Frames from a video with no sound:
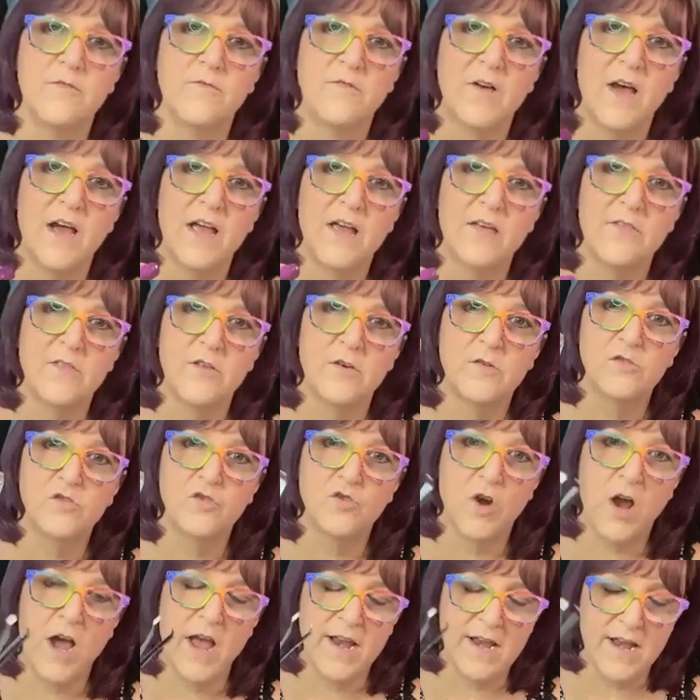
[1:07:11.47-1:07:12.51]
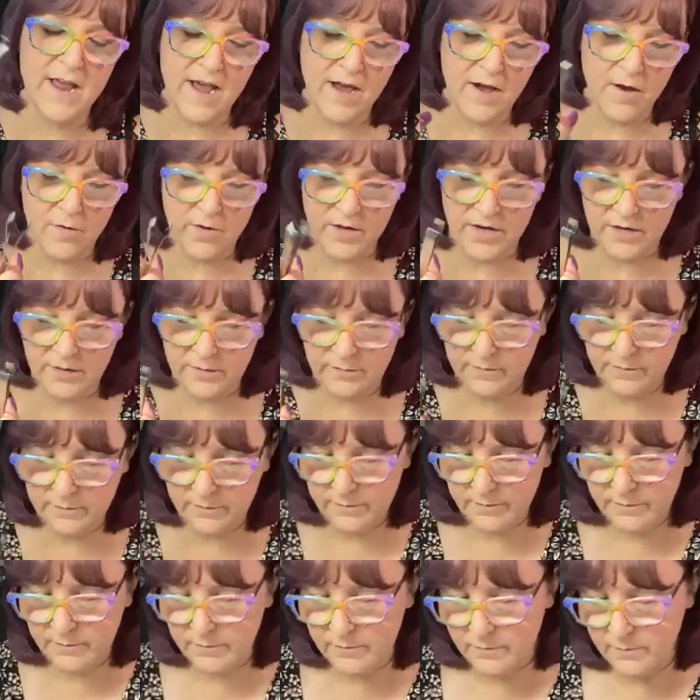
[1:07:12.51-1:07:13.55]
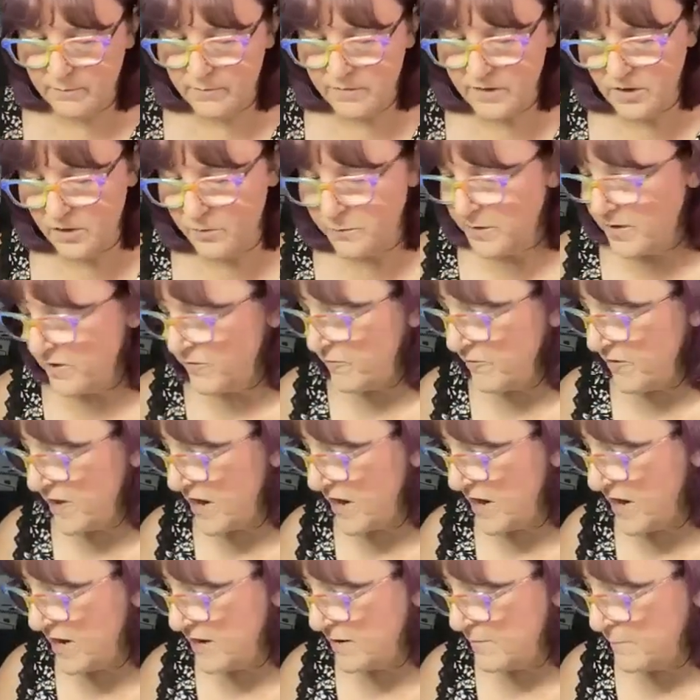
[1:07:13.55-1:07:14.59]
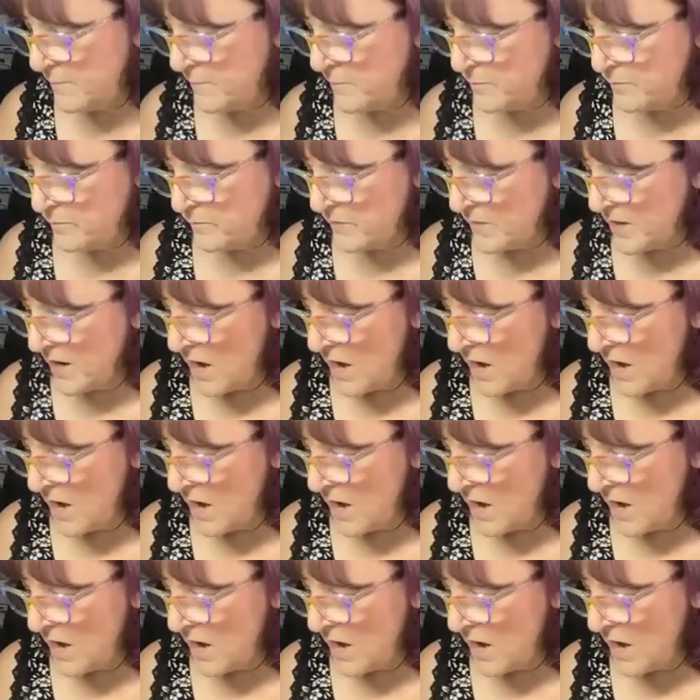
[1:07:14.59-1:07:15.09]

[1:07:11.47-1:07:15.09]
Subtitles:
they're fine. They'll dry now and they'll be fine.